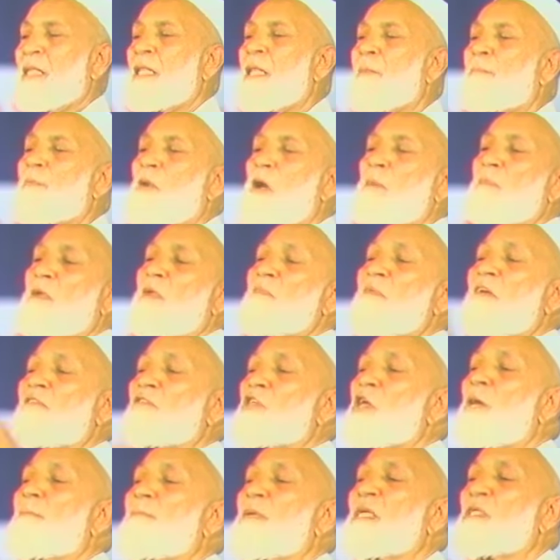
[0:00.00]
The problem of
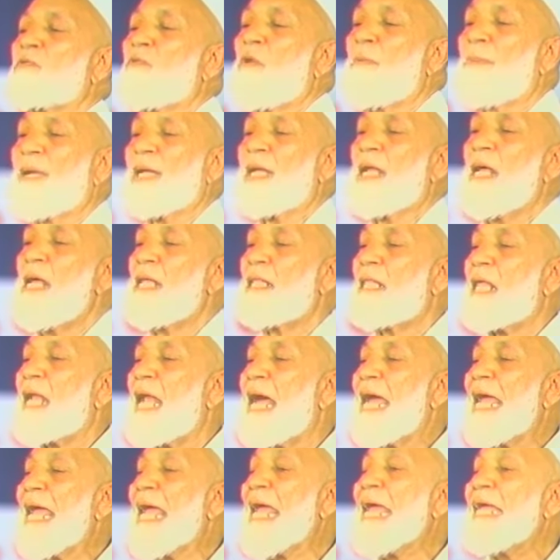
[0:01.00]
surplus women. There
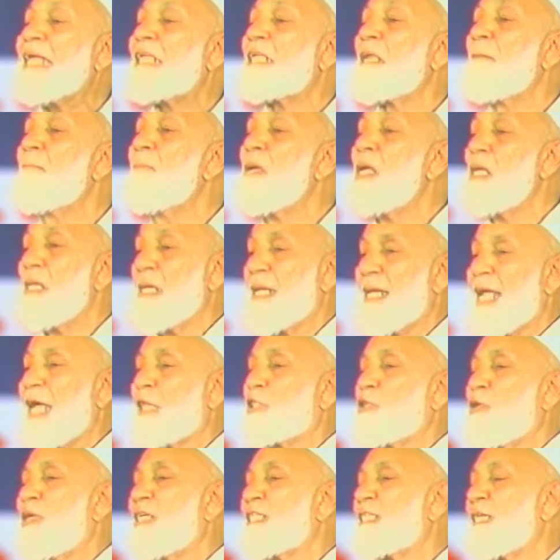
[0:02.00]
are 8 million,
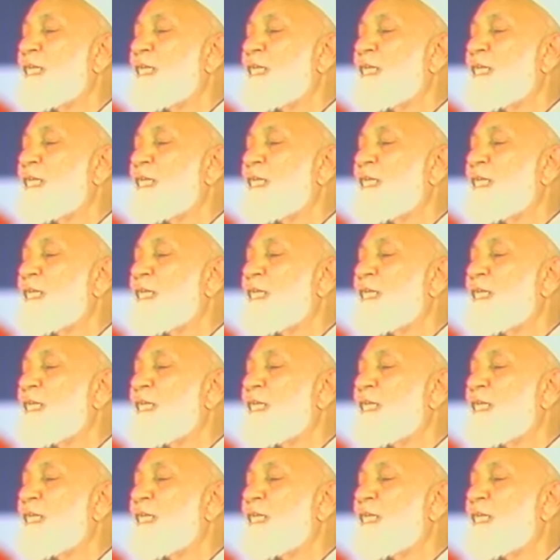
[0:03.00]
actually